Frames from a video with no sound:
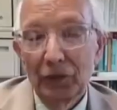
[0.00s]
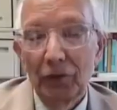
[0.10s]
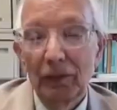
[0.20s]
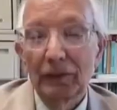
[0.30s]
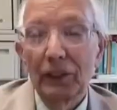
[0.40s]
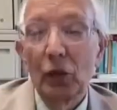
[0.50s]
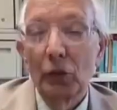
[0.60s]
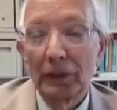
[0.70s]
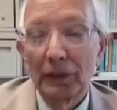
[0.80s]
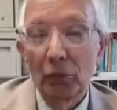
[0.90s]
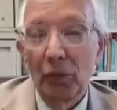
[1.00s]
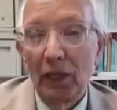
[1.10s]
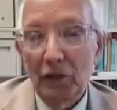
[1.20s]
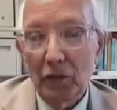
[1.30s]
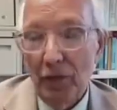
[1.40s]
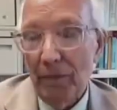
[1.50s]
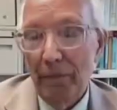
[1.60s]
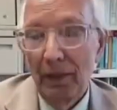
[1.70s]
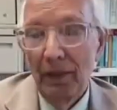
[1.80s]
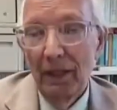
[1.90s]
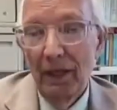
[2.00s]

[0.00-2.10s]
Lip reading: several kilometer wide strip,